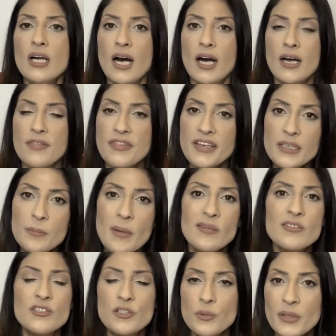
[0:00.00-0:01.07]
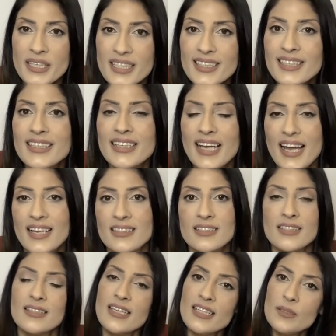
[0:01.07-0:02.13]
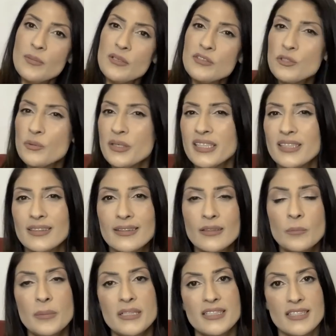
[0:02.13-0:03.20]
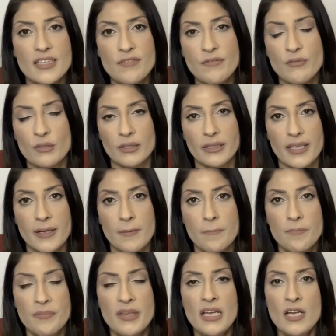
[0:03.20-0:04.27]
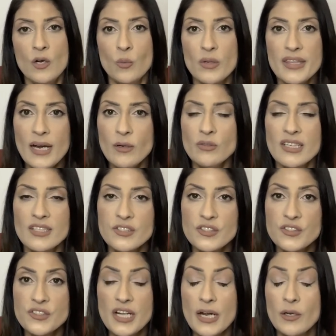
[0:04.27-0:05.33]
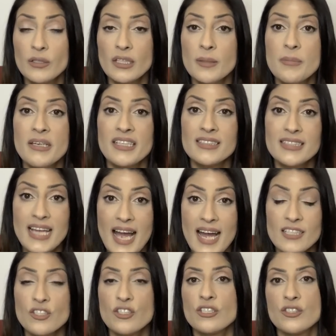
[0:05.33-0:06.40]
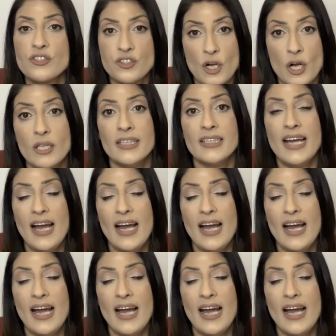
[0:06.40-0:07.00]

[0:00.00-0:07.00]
uh, think about doing it again, to think about doing it a little bit differently, without necessarily being attached to solid